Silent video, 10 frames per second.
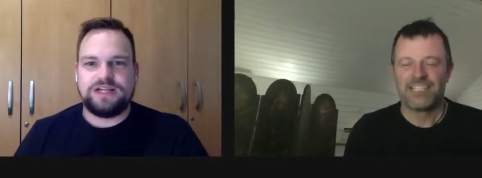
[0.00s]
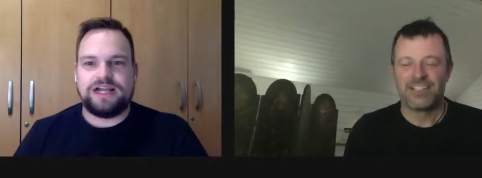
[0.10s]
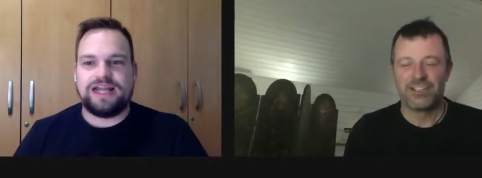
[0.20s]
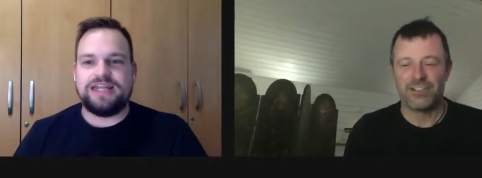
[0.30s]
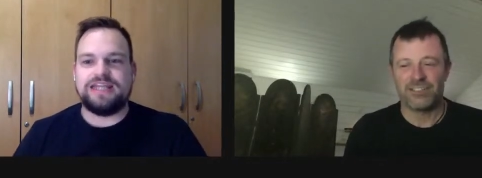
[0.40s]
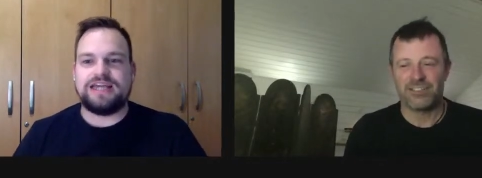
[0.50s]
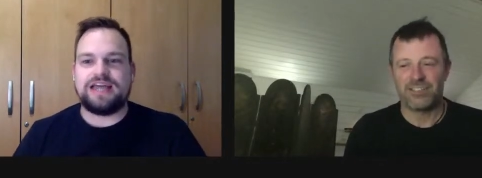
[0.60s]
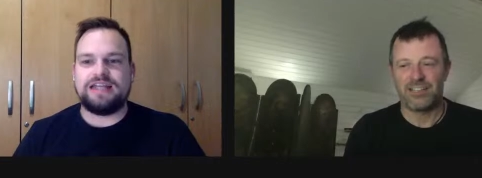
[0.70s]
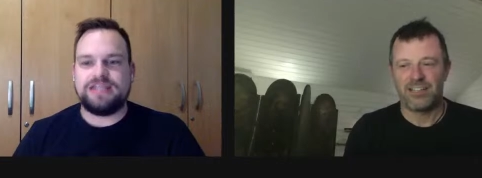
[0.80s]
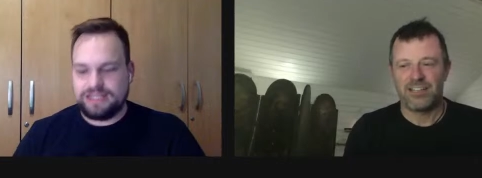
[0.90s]
Speaker 1: good. And he
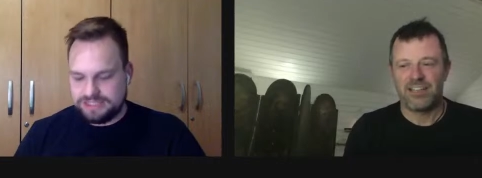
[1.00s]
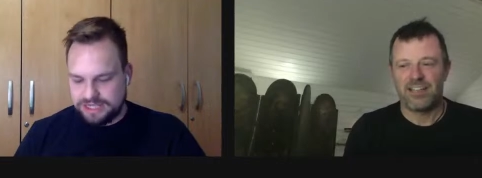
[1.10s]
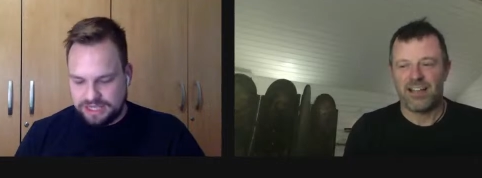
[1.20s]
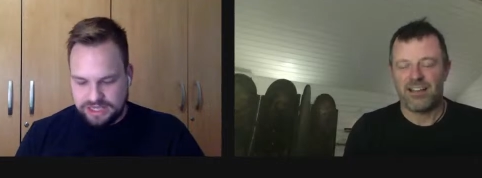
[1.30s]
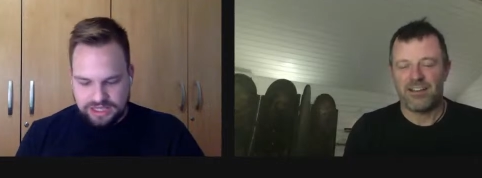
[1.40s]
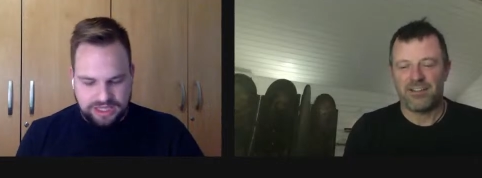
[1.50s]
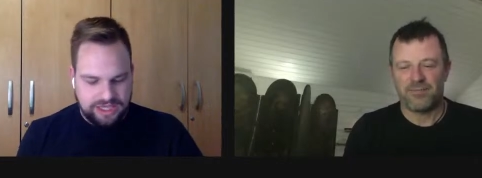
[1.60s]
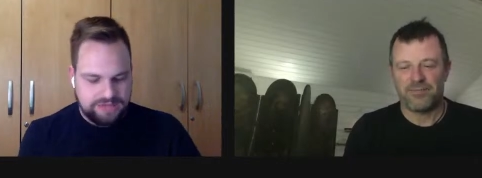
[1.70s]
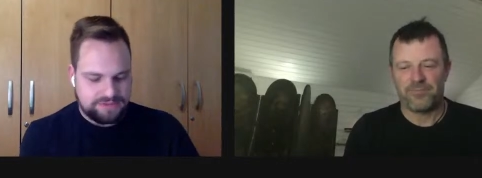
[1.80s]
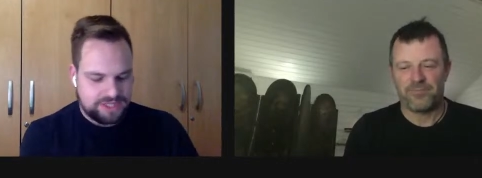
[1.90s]
and he's uh
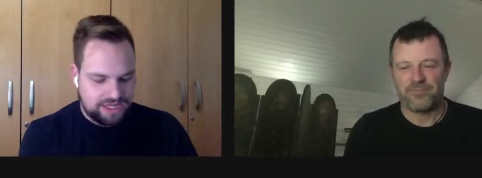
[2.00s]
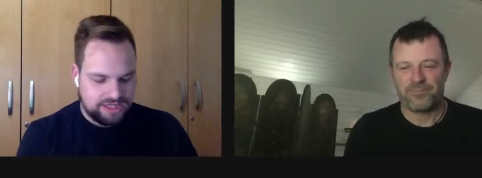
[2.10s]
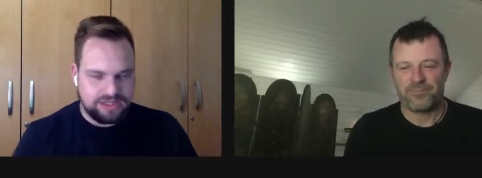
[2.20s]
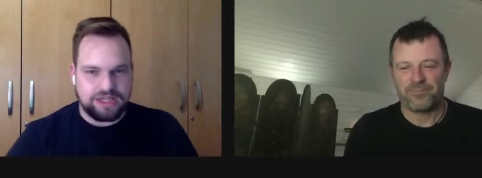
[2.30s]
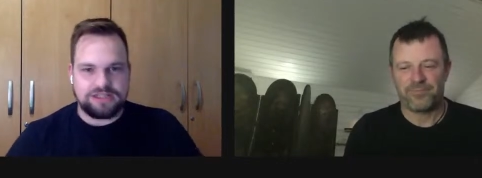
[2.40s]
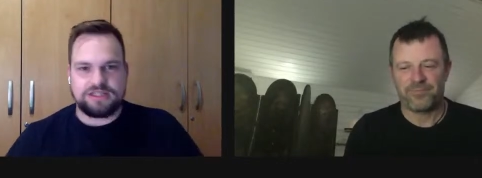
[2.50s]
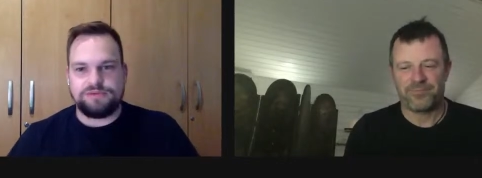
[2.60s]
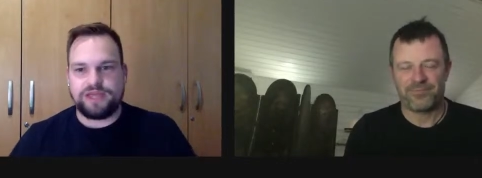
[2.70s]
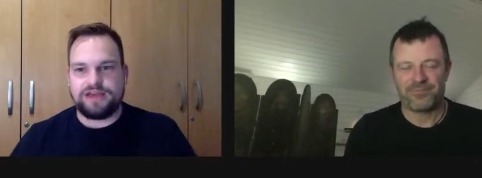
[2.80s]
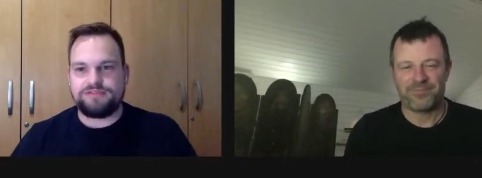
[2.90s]
he keeps telling us
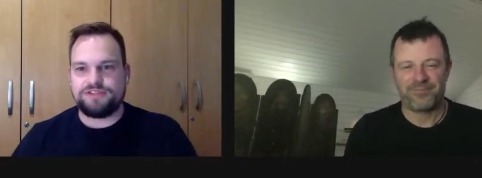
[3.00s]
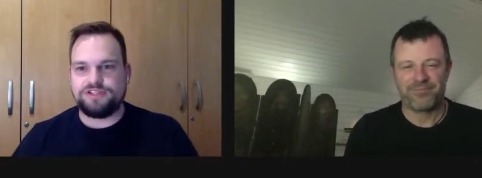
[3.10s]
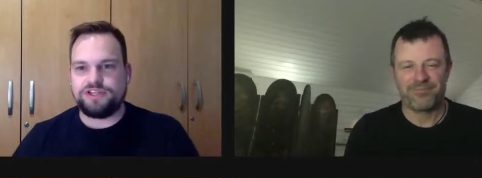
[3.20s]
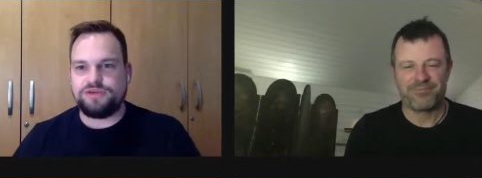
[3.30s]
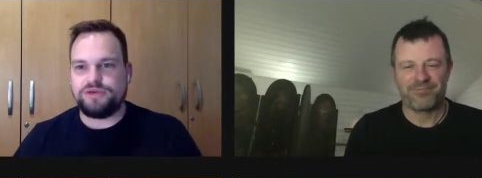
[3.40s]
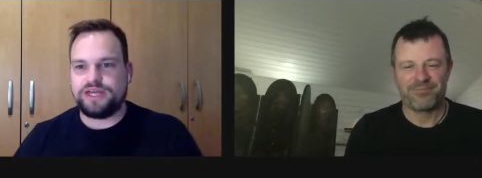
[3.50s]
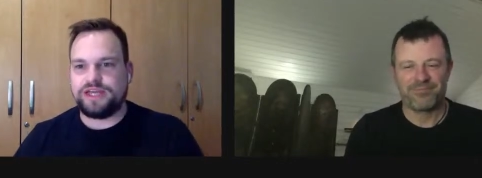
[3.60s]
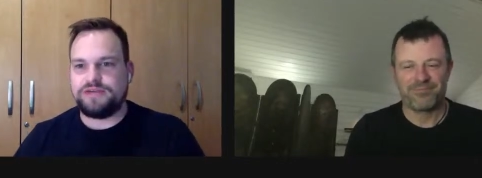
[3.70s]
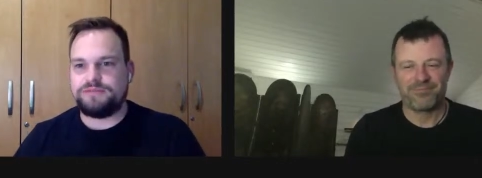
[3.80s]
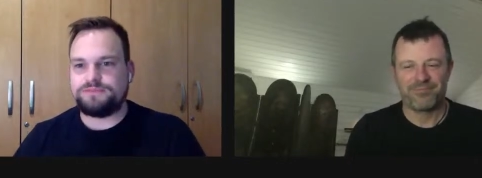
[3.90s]
that we have to do
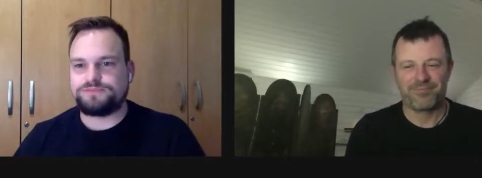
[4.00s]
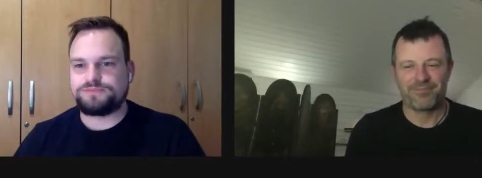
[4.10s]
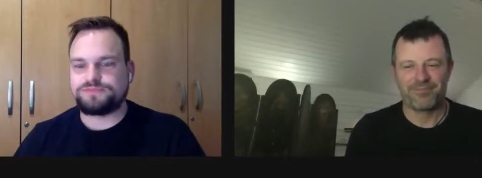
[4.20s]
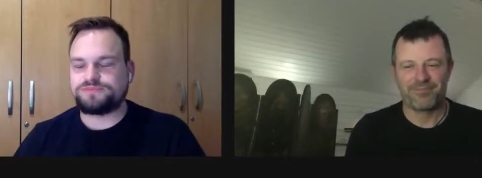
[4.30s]
um